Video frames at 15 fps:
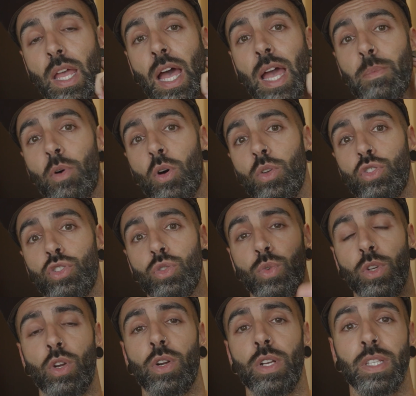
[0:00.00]
I'm also
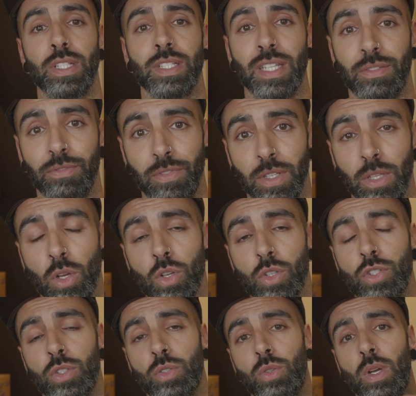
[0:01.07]
recording this at Vlog,
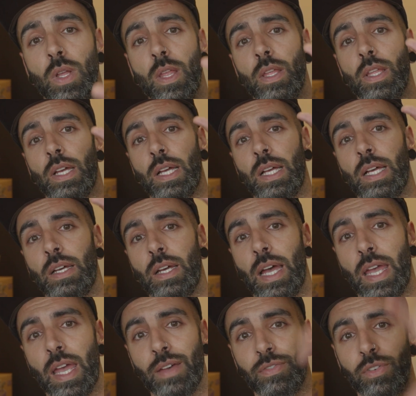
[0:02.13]
so I
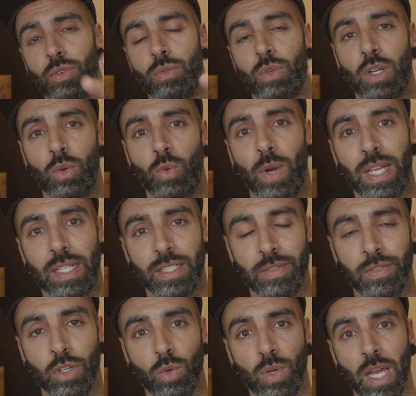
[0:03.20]
have a Rec
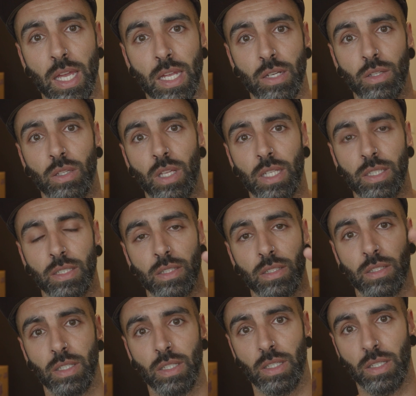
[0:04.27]
709 LUT
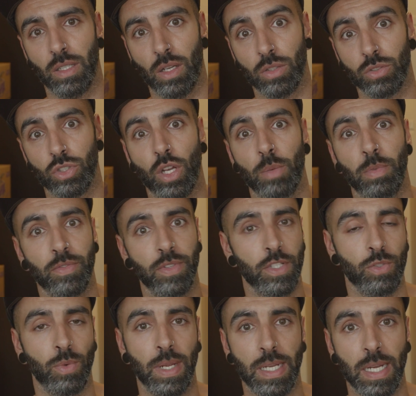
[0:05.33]
on top of
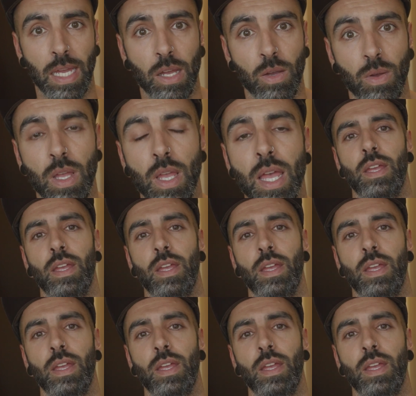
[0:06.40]
this right now.